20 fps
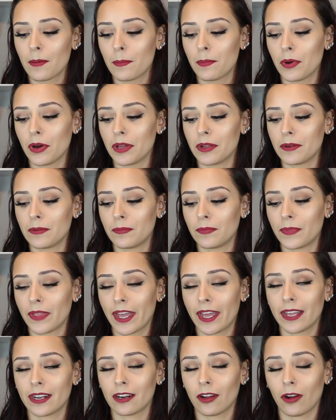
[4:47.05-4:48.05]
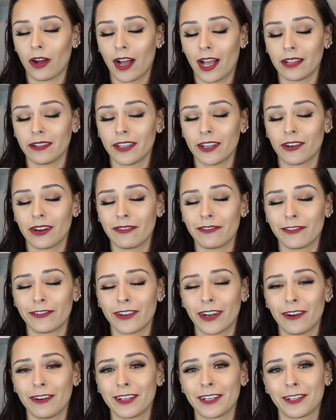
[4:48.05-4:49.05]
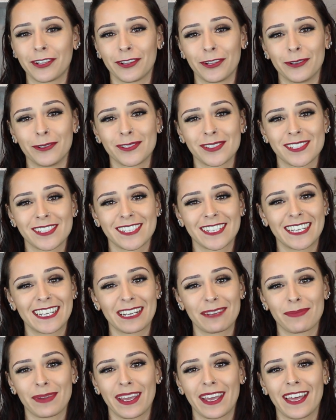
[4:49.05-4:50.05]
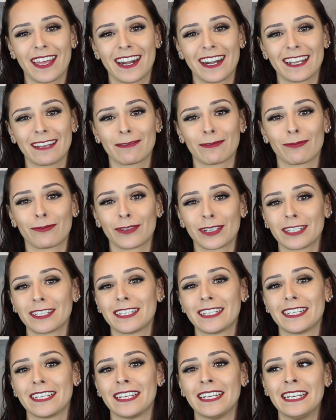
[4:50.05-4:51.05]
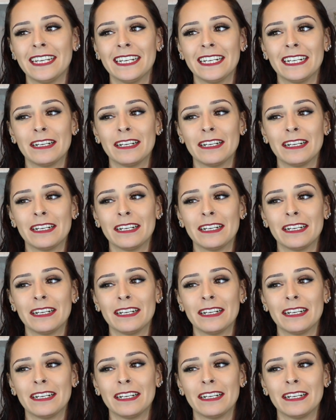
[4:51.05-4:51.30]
But that highlighter, I'm very close to hitting pan and it really